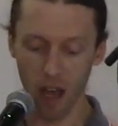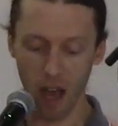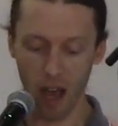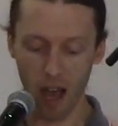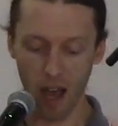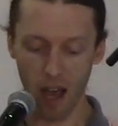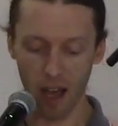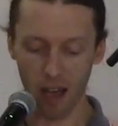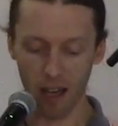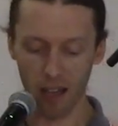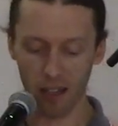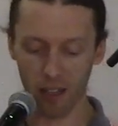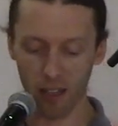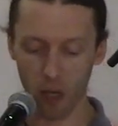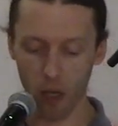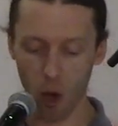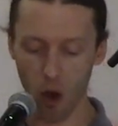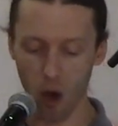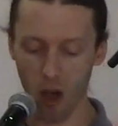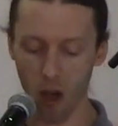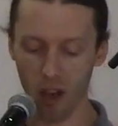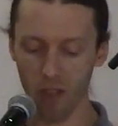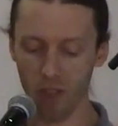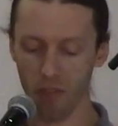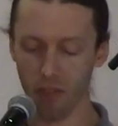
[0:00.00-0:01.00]
The
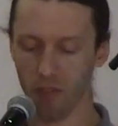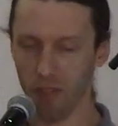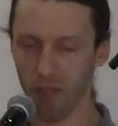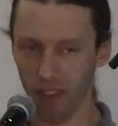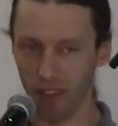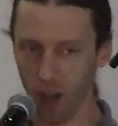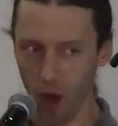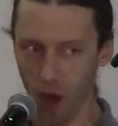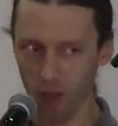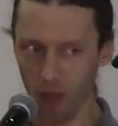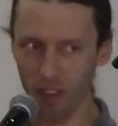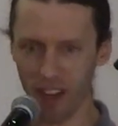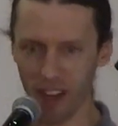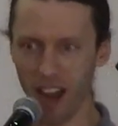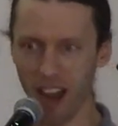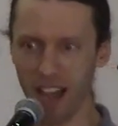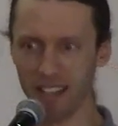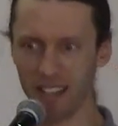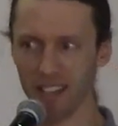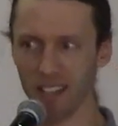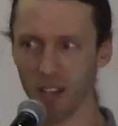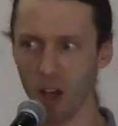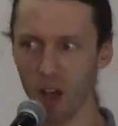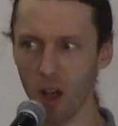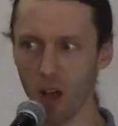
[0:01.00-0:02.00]
God that I
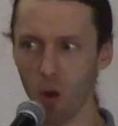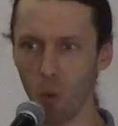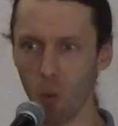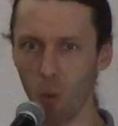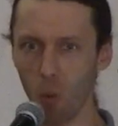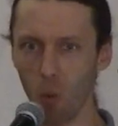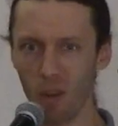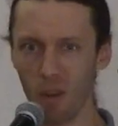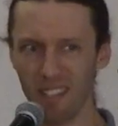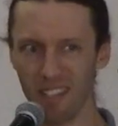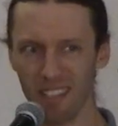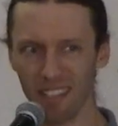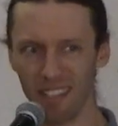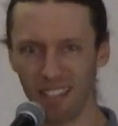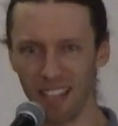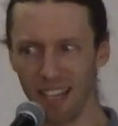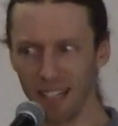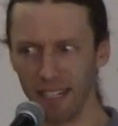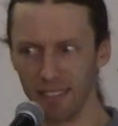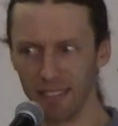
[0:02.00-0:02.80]
saw wasn't like,